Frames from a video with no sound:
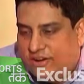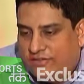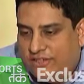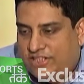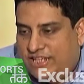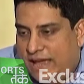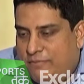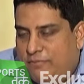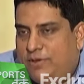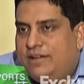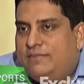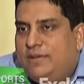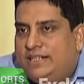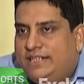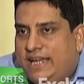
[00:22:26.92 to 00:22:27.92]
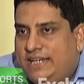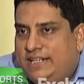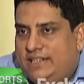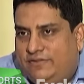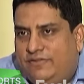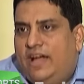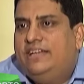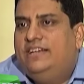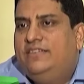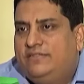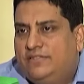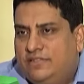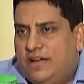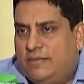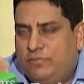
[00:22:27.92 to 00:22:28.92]
And Ravi, champion mentality.
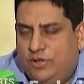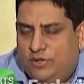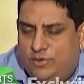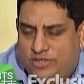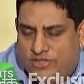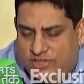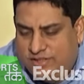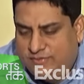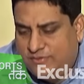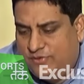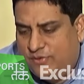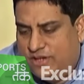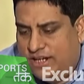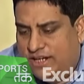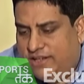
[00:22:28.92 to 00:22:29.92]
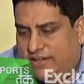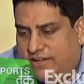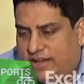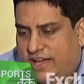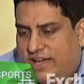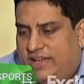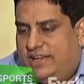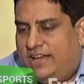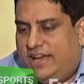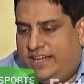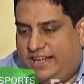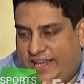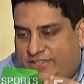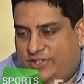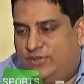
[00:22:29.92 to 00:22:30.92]
Final couple of questions before I, I,
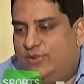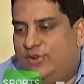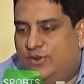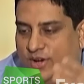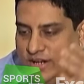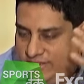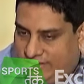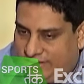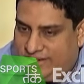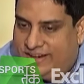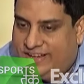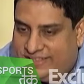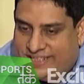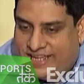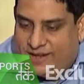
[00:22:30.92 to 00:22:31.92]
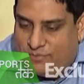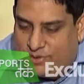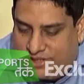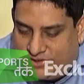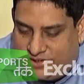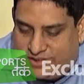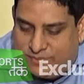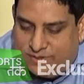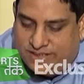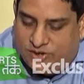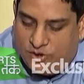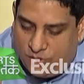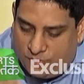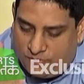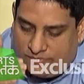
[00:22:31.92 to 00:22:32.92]
I let you go and celebrate Christmas
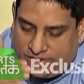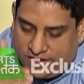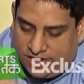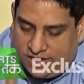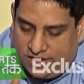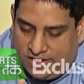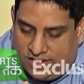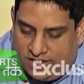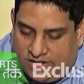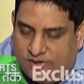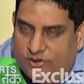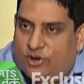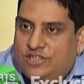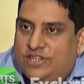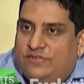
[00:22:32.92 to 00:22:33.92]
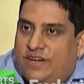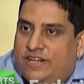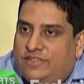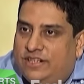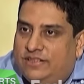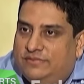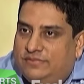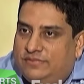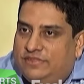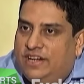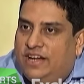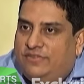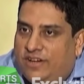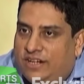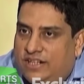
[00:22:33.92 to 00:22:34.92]
at home. Roger Federer,
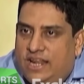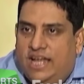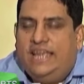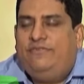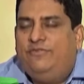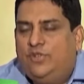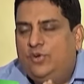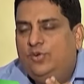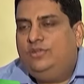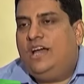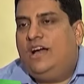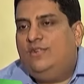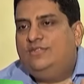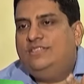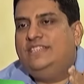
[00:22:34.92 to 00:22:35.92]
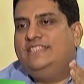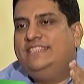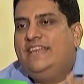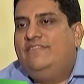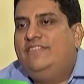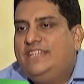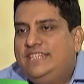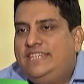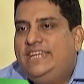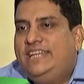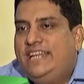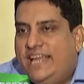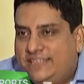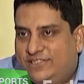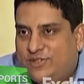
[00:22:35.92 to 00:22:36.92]
Rafael Nadal. If two thousand
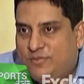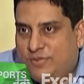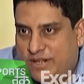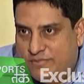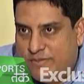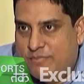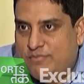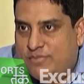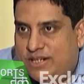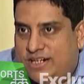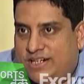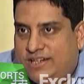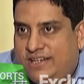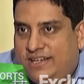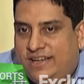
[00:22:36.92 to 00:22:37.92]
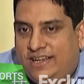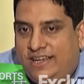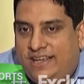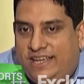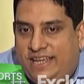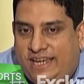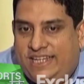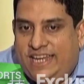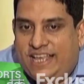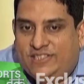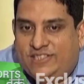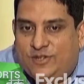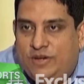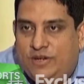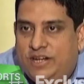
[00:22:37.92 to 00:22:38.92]
seventeen has to be remembered, it
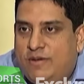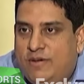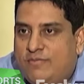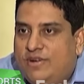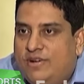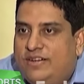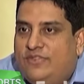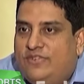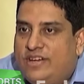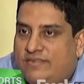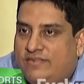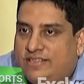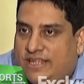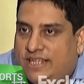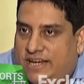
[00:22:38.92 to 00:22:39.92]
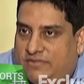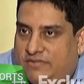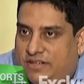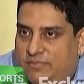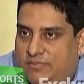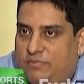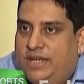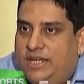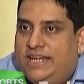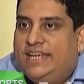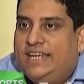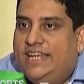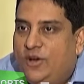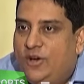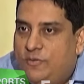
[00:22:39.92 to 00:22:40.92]
has to be remembered for never say never. Be
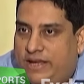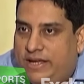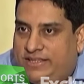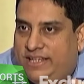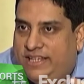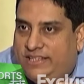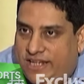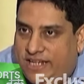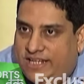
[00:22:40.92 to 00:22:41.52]
it Leo Messi